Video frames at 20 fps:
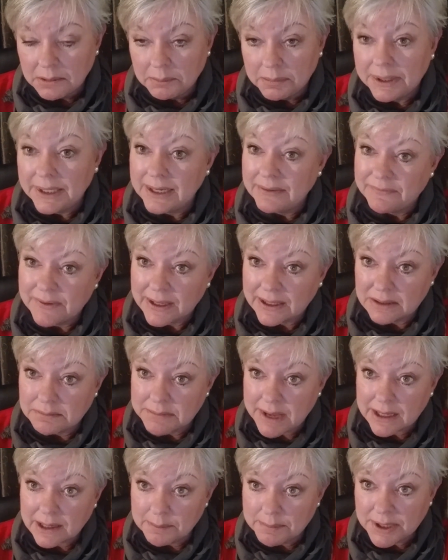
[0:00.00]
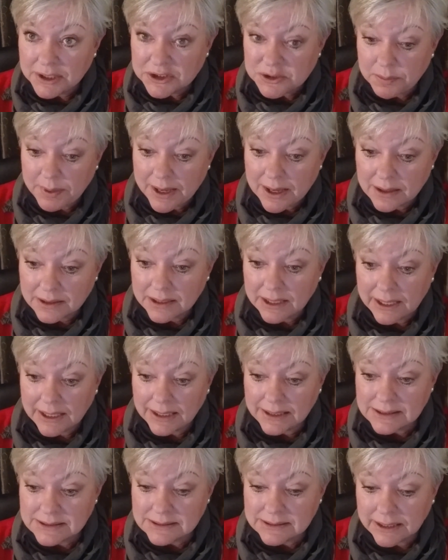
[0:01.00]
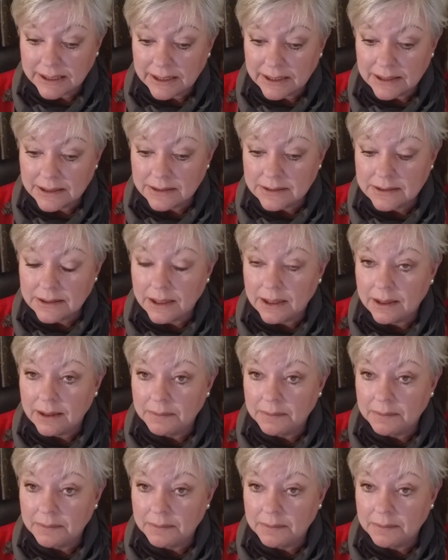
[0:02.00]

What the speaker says: But if I could make a bunch of pound cakes and